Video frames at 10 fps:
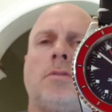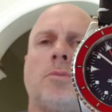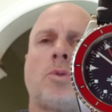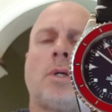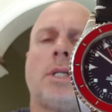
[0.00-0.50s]

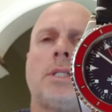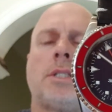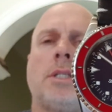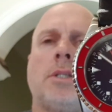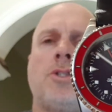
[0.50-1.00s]
Squale. It's
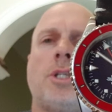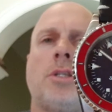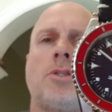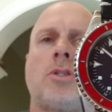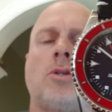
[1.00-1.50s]

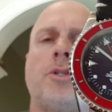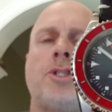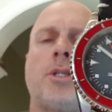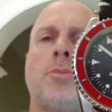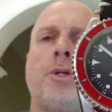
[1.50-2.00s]
just called the
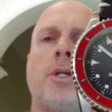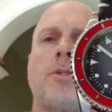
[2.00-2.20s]
Giramondo.